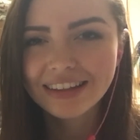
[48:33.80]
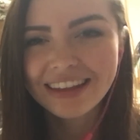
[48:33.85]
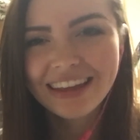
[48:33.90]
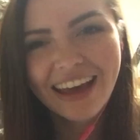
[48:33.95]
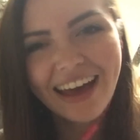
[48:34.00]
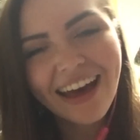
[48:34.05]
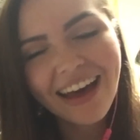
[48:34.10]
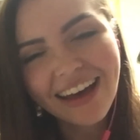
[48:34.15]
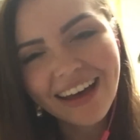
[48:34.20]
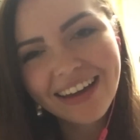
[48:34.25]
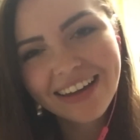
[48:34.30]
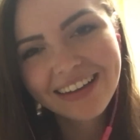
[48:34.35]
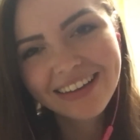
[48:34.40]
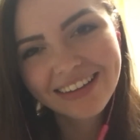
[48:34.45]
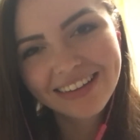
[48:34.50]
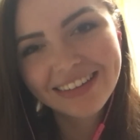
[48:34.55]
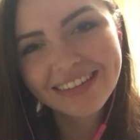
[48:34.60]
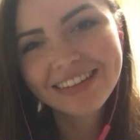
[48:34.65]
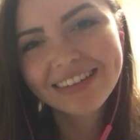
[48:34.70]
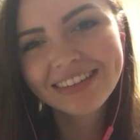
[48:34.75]
Yeah.
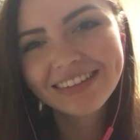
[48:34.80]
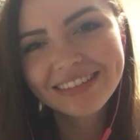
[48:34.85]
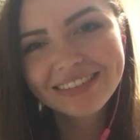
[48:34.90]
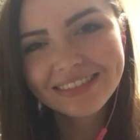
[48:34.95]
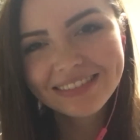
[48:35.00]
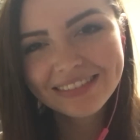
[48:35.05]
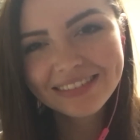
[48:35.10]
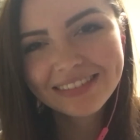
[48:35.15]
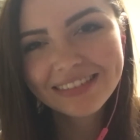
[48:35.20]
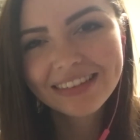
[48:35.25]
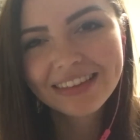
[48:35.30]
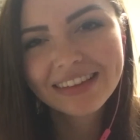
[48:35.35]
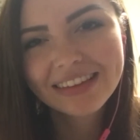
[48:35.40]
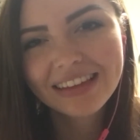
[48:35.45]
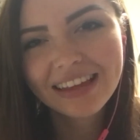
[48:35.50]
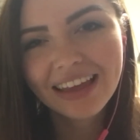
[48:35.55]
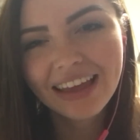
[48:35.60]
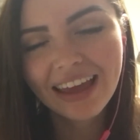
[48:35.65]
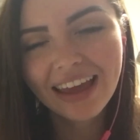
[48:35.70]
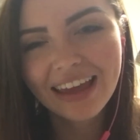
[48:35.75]

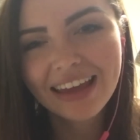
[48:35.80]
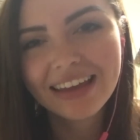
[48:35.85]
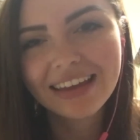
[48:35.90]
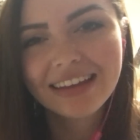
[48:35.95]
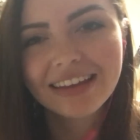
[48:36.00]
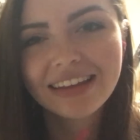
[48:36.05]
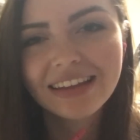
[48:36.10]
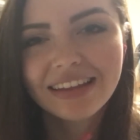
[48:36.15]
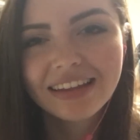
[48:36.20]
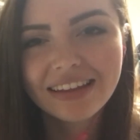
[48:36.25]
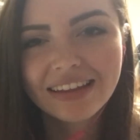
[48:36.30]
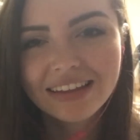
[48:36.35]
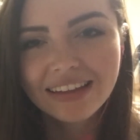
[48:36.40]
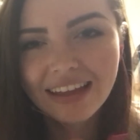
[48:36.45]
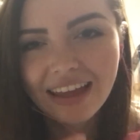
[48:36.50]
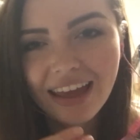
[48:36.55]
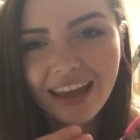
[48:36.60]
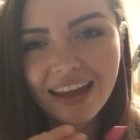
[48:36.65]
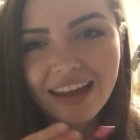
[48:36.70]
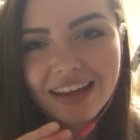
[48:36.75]
Hey,
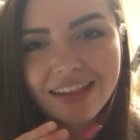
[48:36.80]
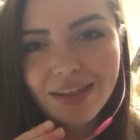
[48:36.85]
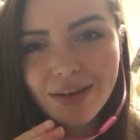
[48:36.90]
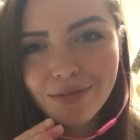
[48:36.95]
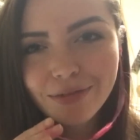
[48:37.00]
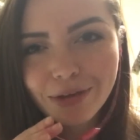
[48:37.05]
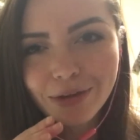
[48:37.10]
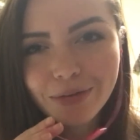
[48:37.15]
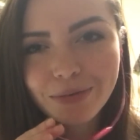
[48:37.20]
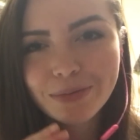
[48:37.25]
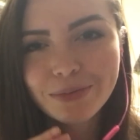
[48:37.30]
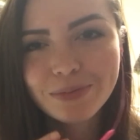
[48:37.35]
I love you.